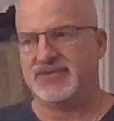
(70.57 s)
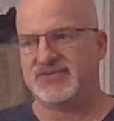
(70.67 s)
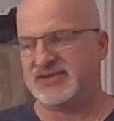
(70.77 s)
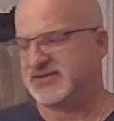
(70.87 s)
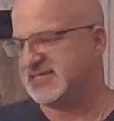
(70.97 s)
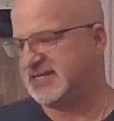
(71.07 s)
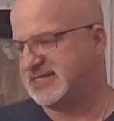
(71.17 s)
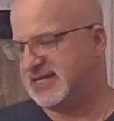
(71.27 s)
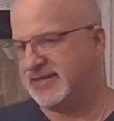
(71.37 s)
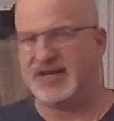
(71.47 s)
the other side of
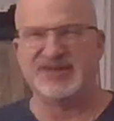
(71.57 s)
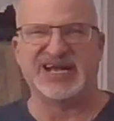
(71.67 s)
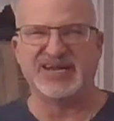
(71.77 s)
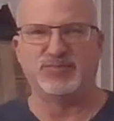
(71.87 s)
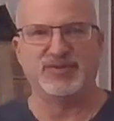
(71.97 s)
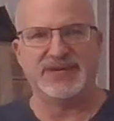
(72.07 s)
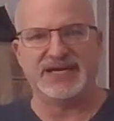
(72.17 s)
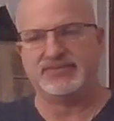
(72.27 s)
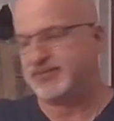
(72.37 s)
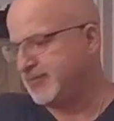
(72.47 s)
town. I'm gonna put him down.
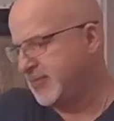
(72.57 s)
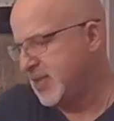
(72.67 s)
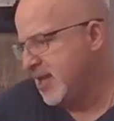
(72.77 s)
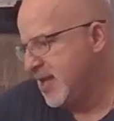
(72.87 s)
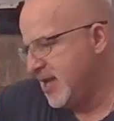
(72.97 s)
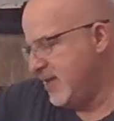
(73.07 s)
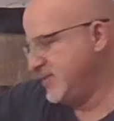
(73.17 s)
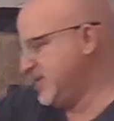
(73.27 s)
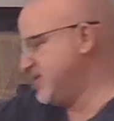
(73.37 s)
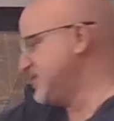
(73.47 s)
It was the other